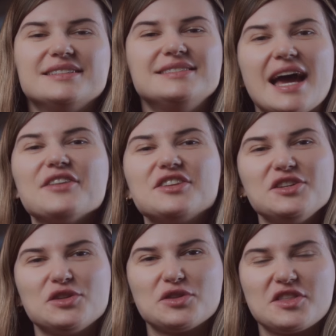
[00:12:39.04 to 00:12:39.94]
Now that
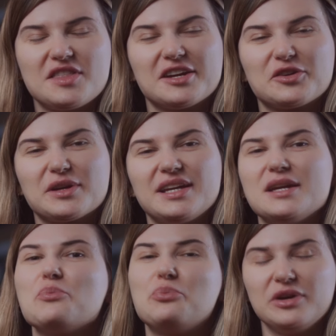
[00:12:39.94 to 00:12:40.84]
you know the
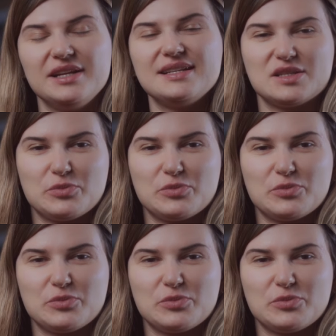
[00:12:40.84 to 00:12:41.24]
theory, put it into